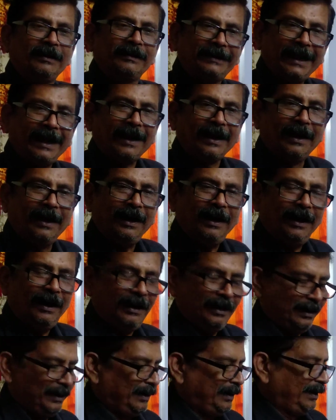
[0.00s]
Then
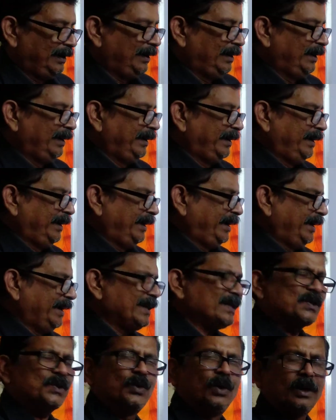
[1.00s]
it
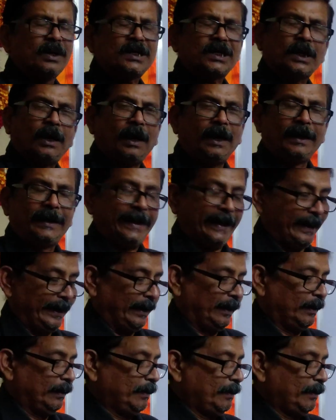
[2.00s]
is so salty.